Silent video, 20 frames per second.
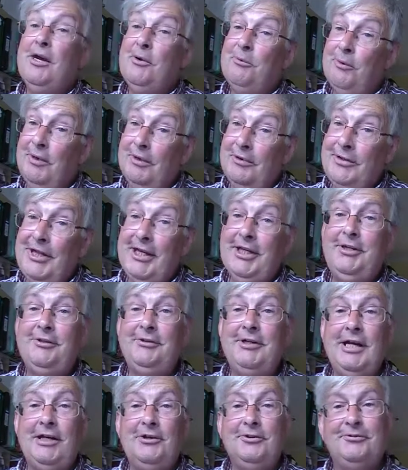Well, thank you,
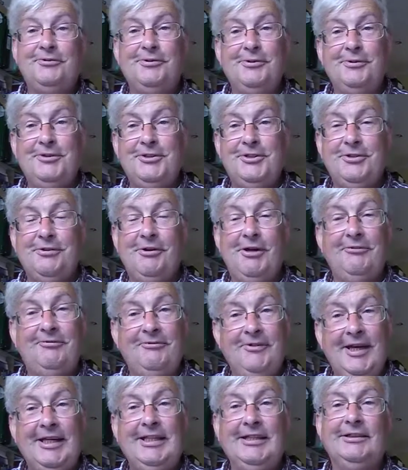and I look forward to our
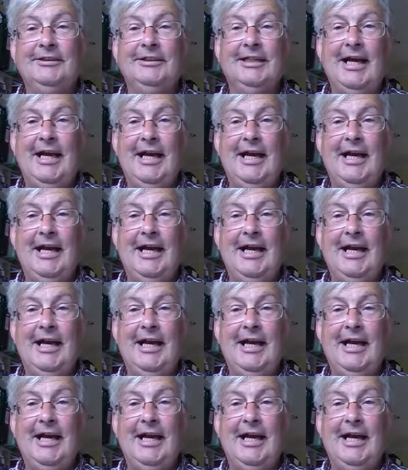final